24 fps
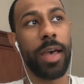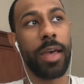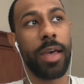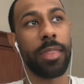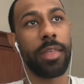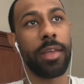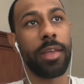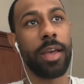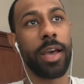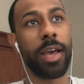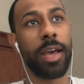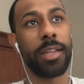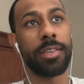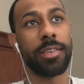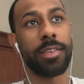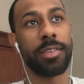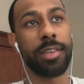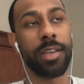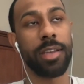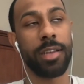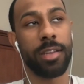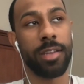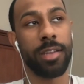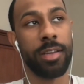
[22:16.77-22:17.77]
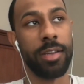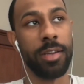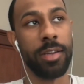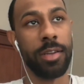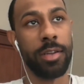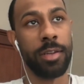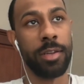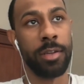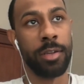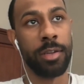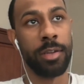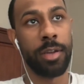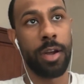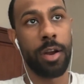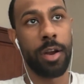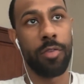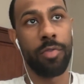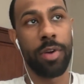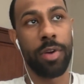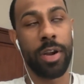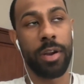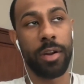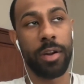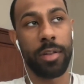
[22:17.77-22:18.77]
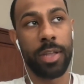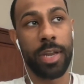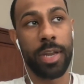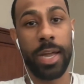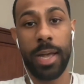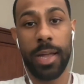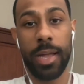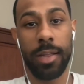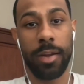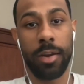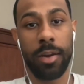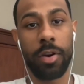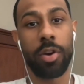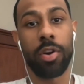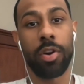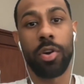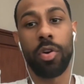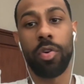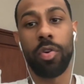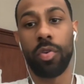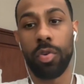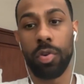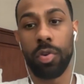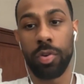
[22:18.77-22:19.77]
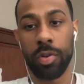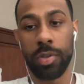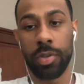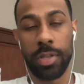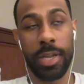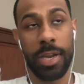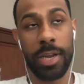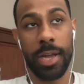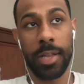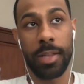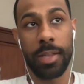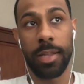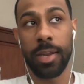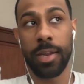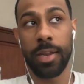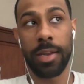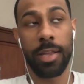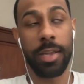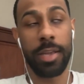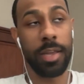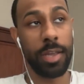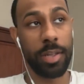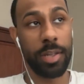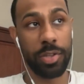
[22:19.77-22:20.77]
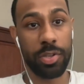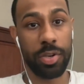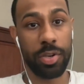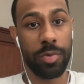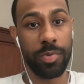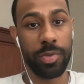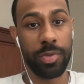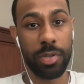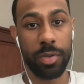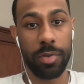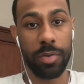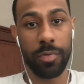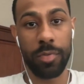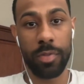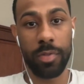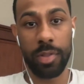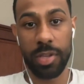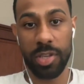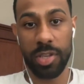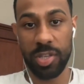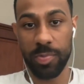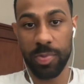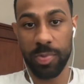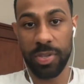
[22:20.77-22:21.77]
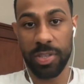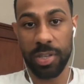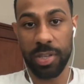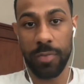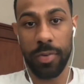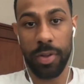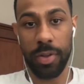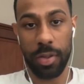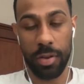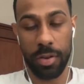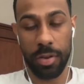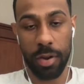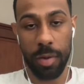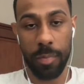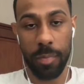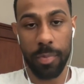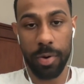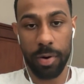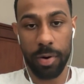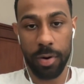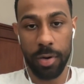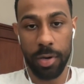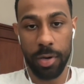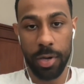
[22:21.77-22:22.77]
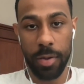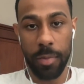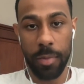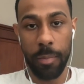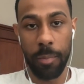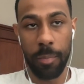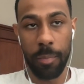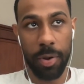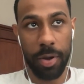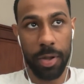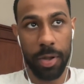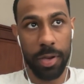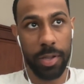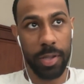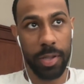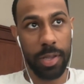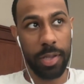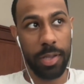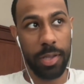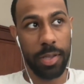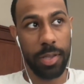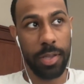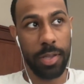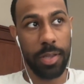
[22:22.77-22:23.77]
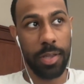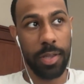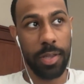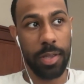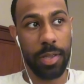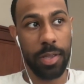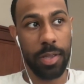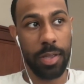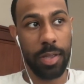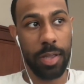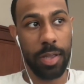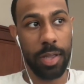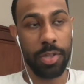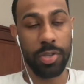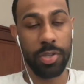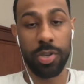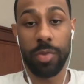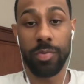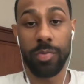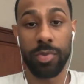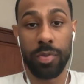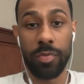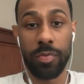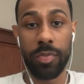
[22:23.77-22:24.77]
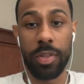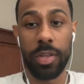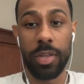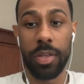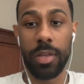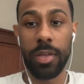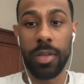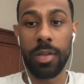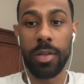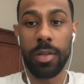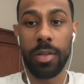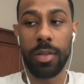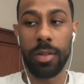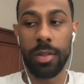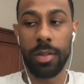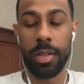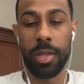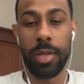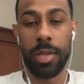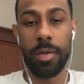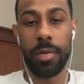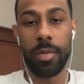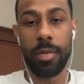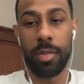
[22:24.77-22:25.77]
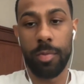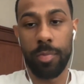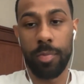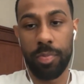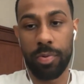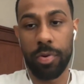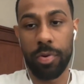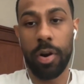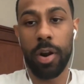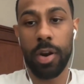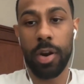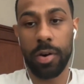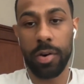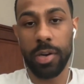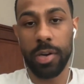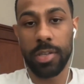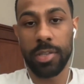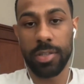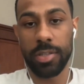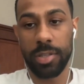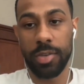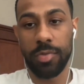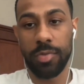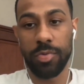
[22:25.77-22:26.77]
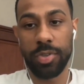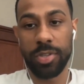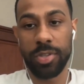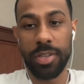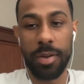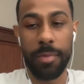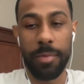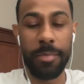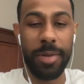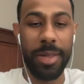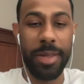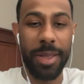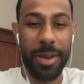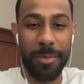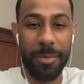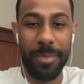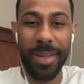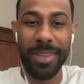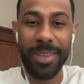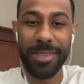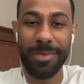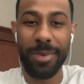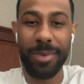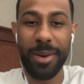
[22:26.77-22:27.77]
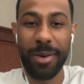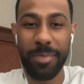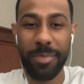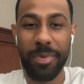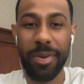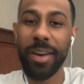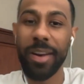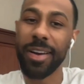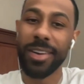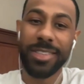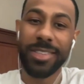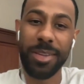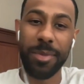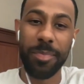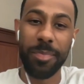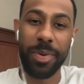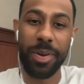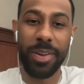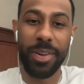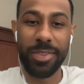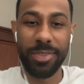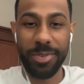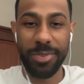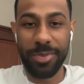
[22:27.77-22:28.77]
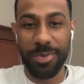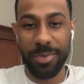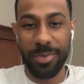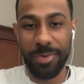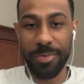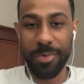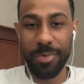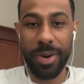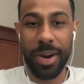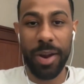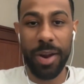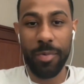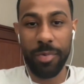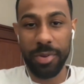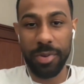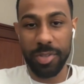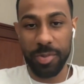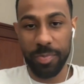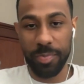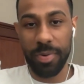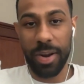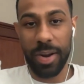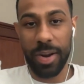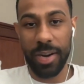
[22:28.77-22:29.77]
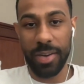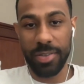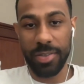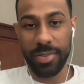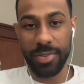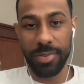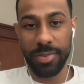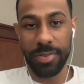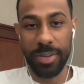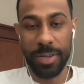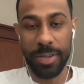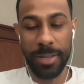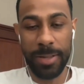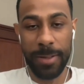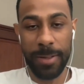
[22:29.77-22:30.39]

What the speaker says: think I had set a record or a goal that I didn't hit in terms of the specific number, but in terms of the progress, there was an immense amount of progress compared to where I was prior to